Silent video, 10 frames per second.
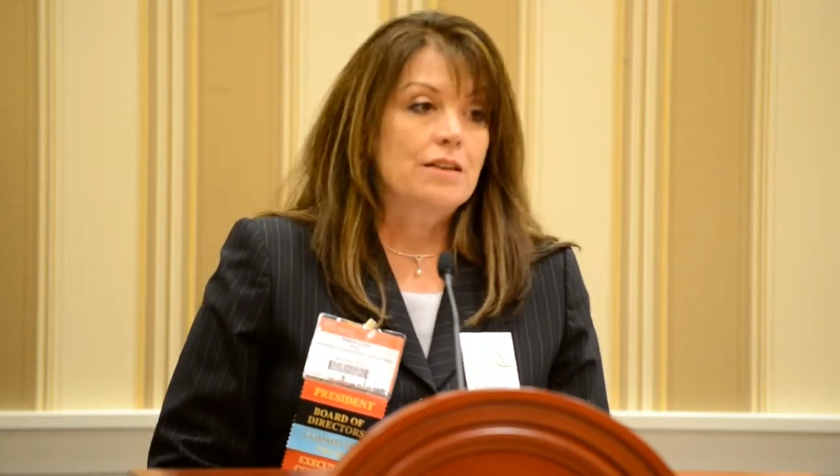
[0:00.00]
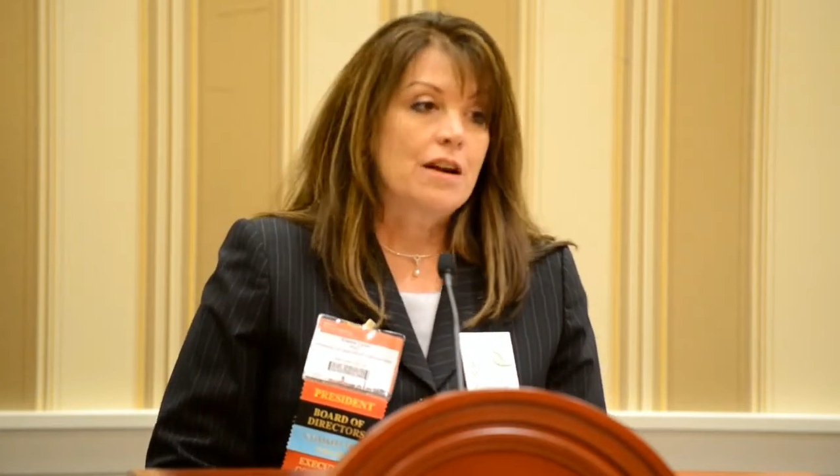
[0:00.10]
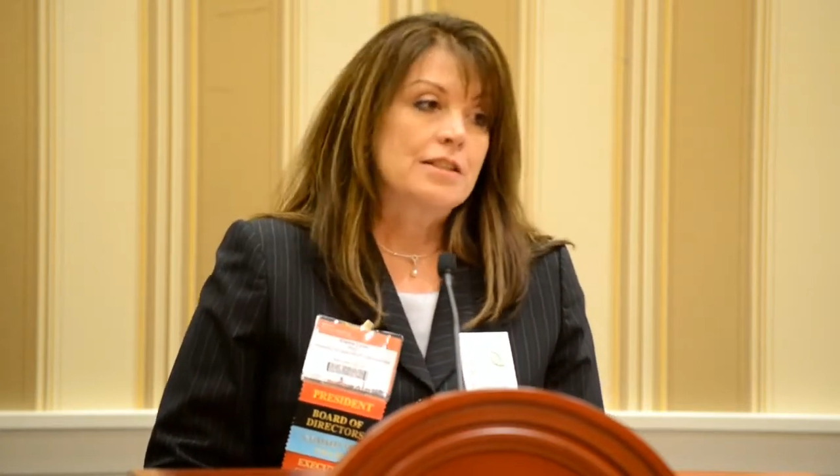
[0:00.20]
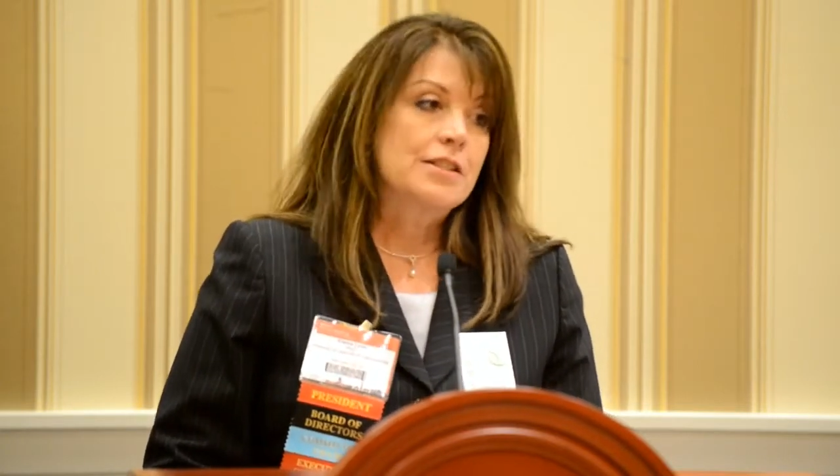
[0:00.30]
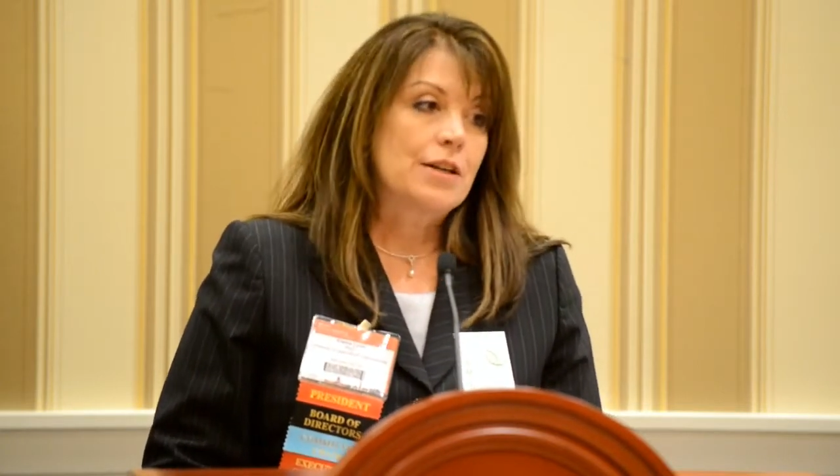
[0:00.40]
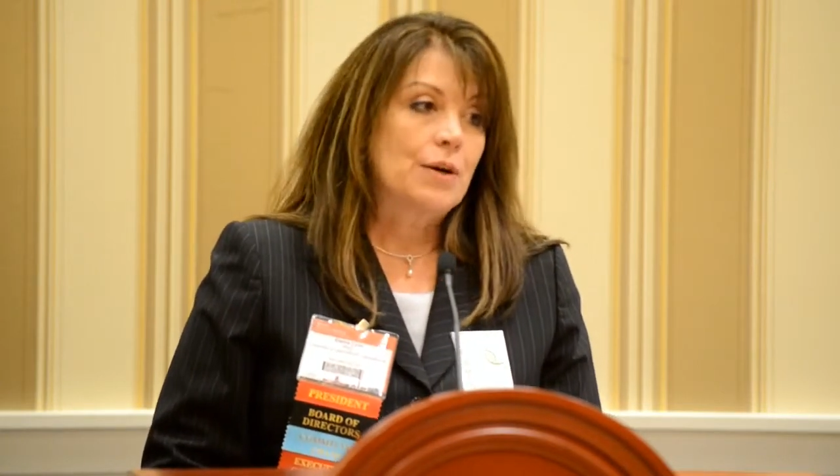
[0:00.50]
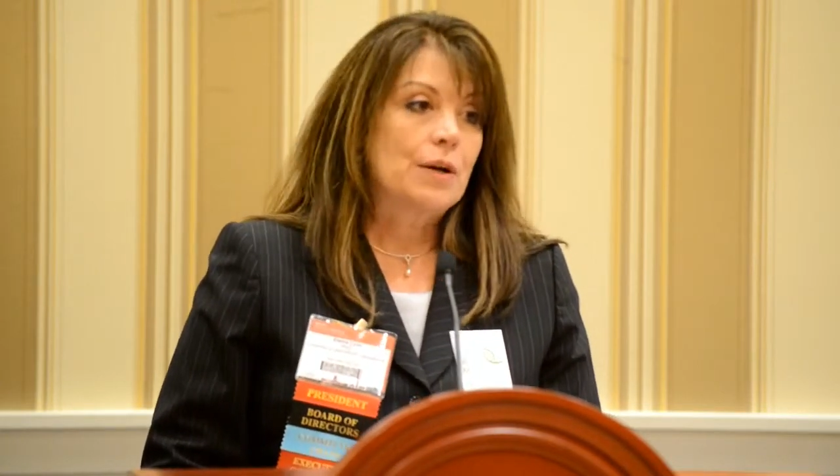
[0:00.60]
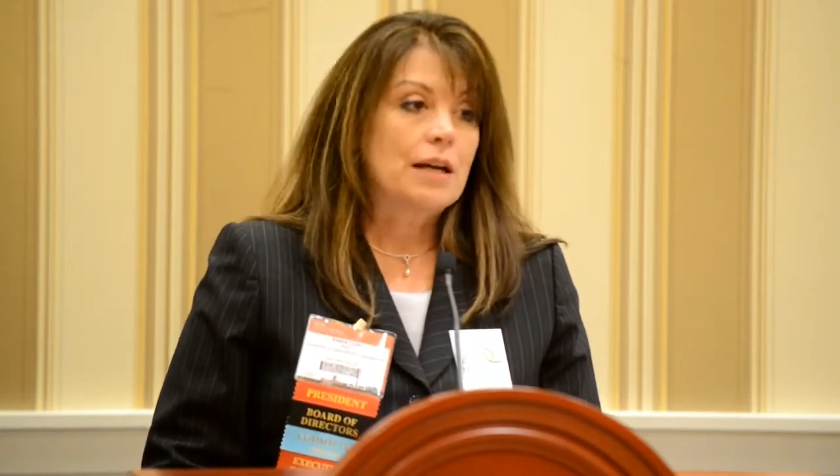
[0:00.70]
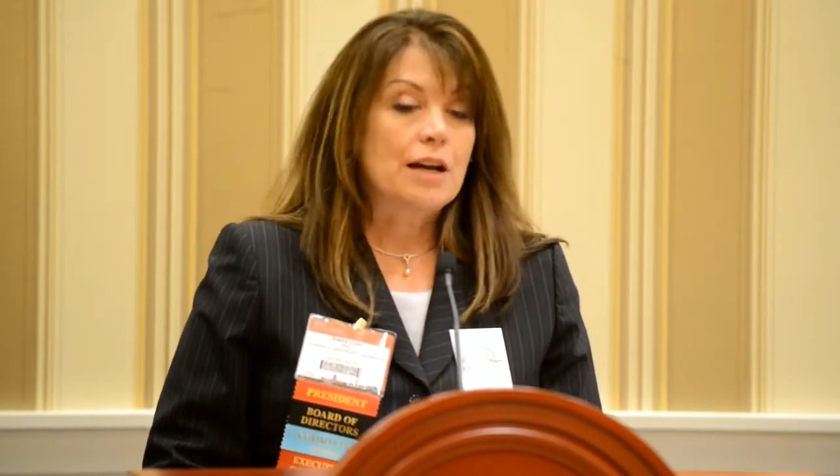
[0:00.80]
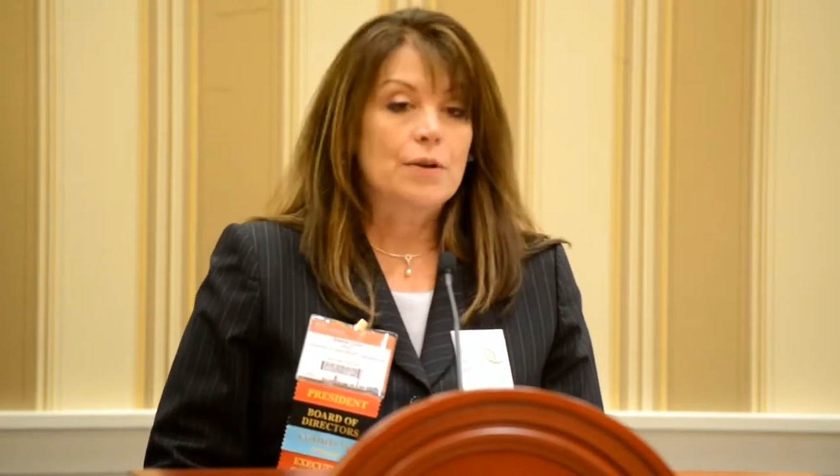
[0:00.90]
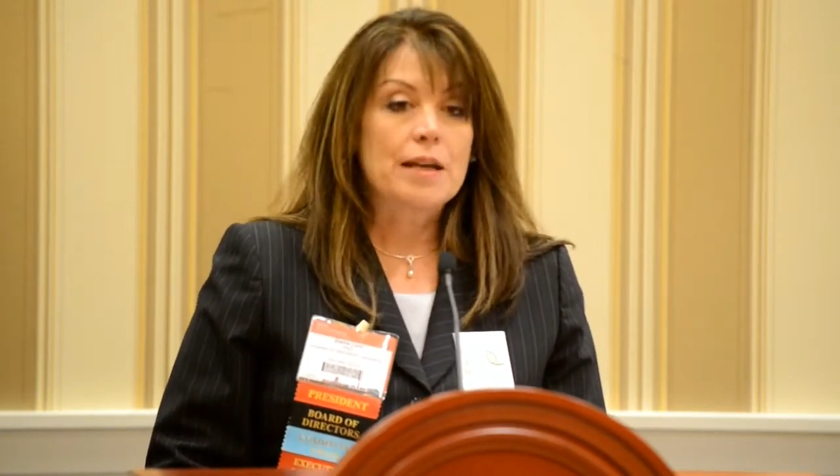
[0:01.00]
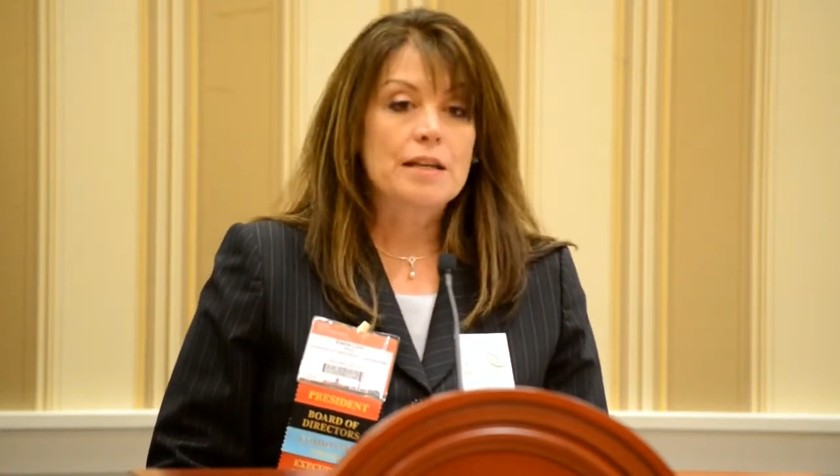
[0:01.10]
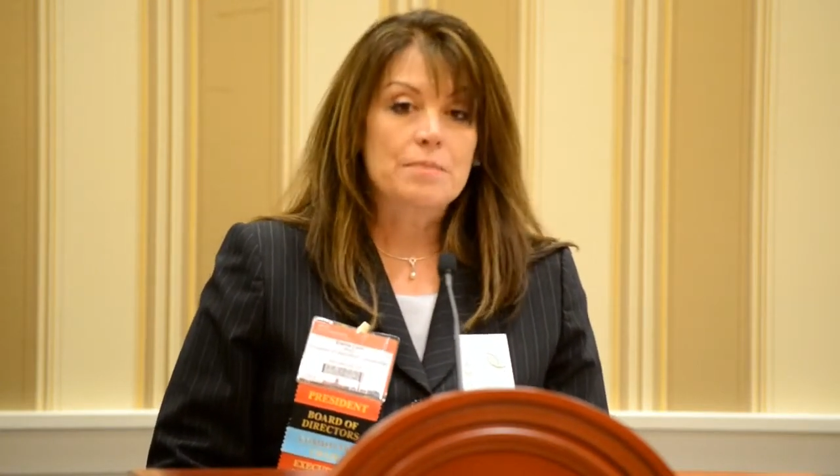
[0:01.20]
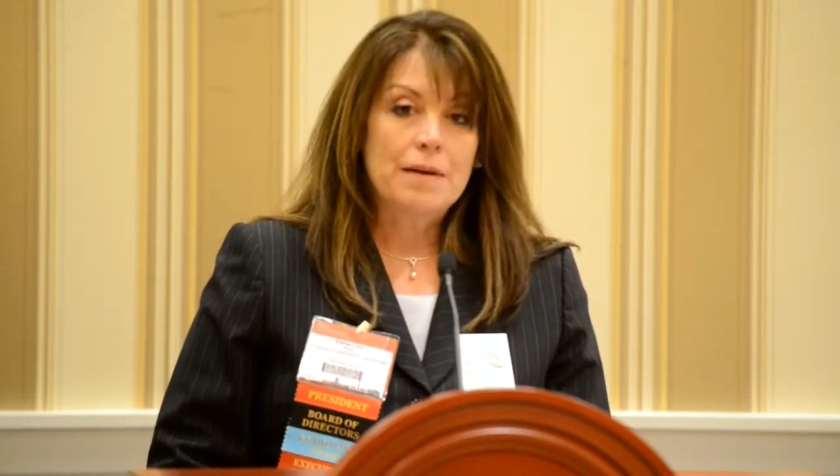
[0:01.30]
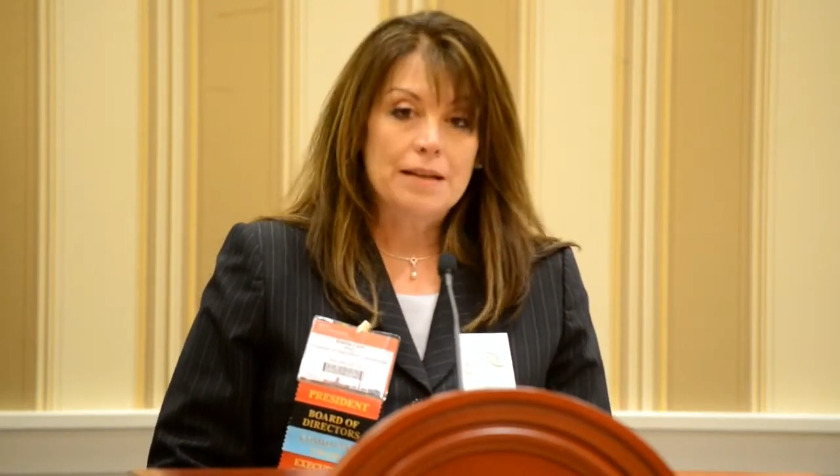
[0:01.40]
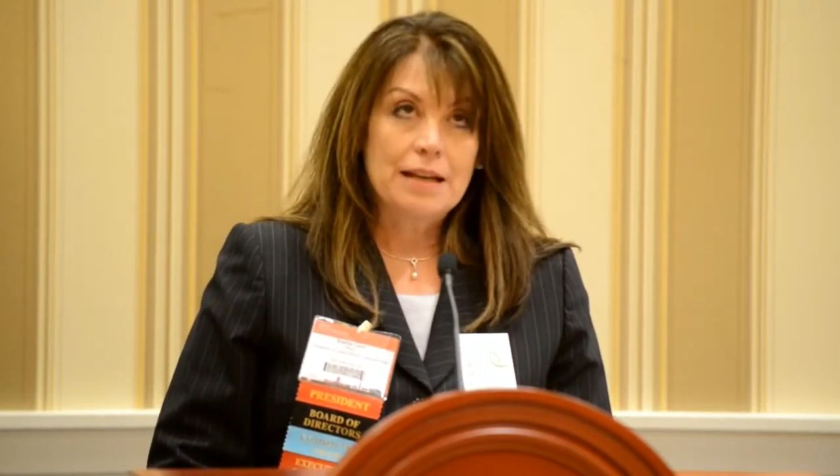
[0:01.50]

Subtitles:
are also accredited